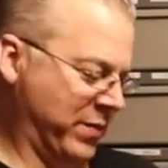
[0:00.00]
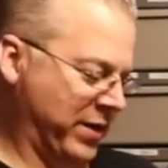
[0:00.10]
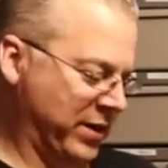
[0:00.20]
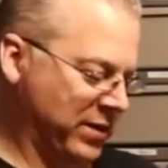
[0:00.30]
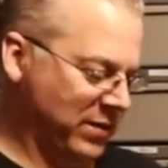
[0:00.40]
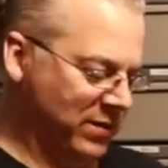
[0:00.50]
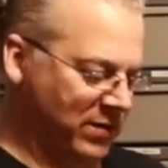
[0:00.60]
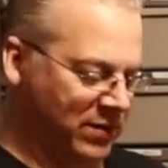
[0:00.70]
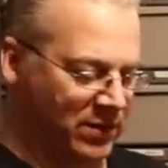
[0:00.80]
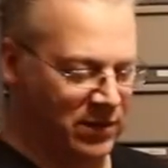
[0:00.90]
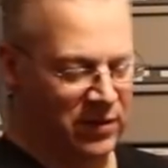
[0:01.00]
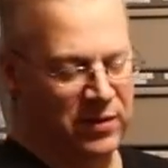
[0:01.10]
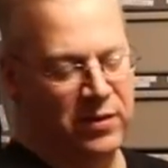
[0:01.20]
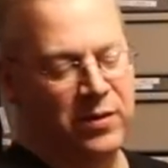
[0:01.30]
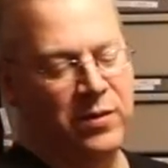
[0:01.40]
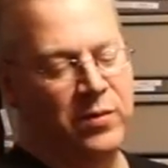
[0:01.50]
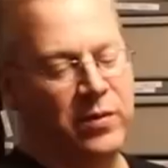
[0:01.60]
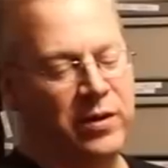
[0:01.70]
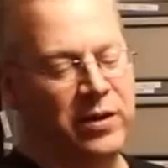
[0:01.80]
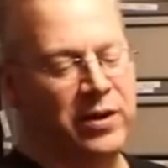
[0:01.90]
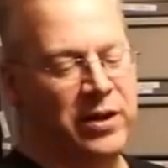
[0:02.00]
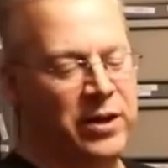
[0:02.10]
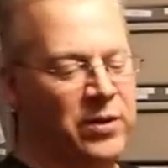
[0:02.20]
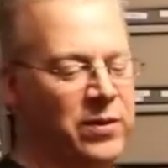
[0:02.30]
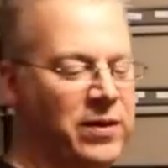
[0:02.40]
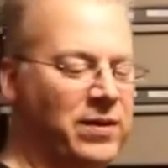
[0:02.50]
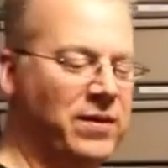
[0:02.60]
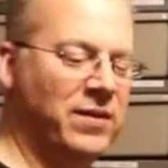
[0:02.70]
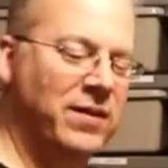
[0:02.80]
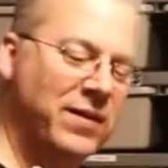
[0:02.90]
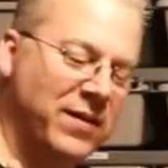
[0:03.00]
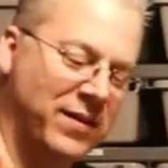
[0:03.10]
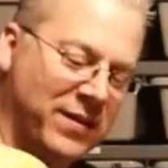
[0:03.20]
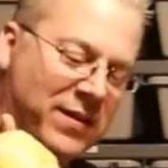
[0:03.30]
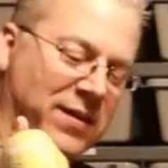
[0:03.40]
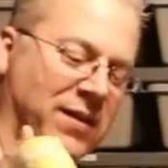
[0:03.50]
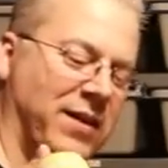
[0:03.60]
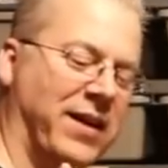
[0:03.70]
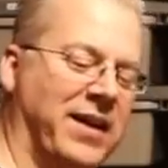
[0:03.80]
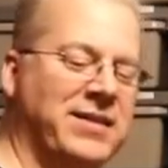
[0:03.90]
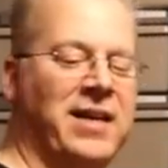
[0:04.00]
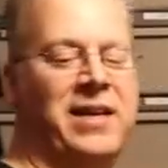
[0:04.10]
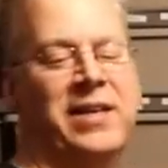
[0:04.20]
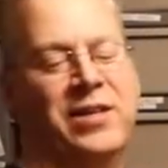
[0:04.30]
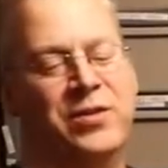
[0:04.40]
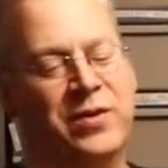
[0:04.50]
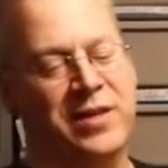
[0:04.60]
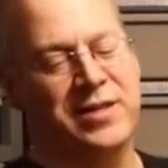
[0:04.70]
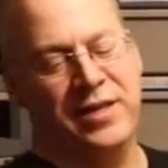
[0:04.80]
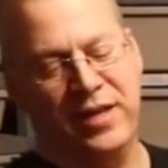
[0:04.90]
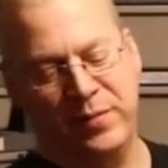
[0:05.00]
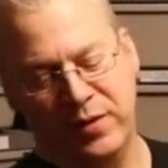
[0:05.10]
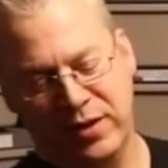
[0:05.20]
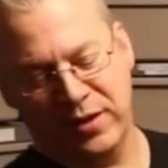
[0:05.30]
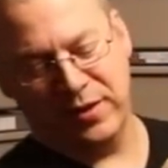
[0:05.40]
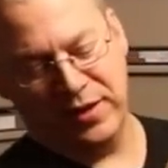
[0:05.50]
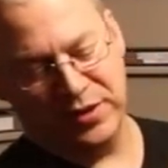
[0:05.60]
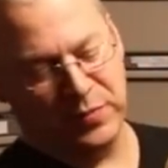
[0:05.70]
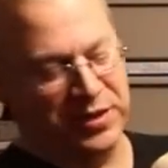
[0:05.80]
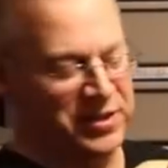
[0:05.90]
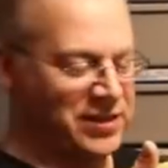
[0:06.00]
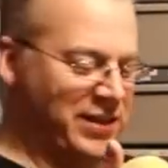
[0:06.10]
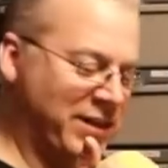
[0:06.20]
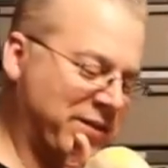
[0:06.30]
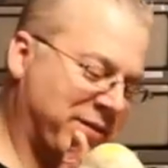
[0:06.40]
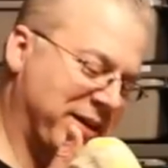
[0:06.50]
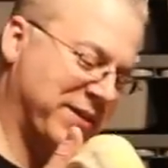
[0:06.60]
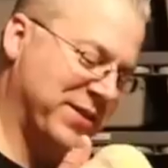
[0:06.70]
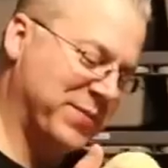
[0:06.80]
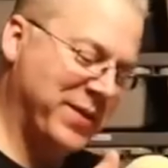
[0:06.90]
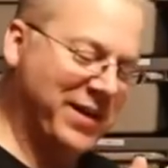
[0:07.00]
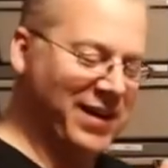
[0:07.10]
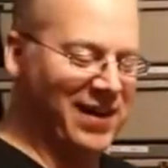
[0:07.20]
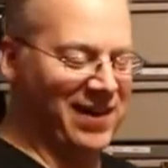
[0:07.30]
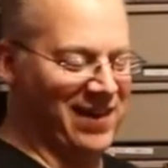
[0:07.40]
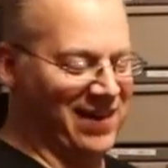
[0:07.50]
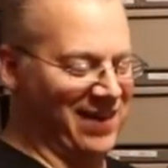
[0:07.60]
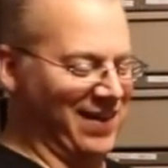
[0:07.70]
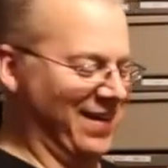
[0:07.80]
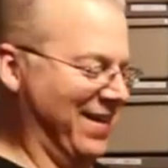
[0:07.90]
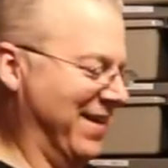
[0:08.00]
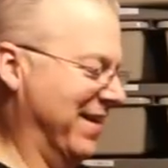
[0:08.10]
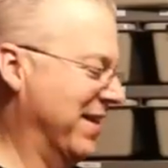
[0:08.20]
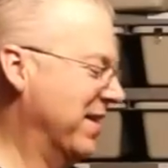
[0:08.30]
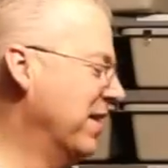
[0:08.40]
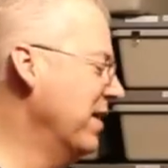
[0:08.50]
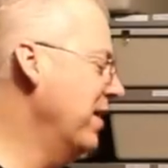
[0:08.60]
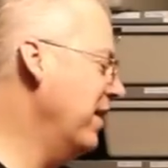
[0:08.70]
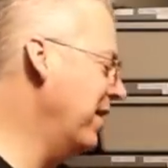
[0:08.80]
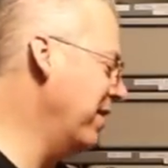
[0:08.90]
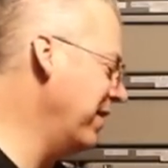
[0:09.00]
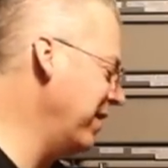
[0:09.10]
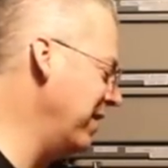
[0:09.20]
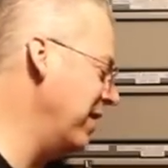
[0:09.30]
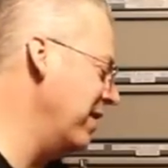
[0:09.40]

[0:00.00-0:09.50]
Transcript: Buddy, where are you going? I guess I need to trust him a little as much as he trusts me. All right.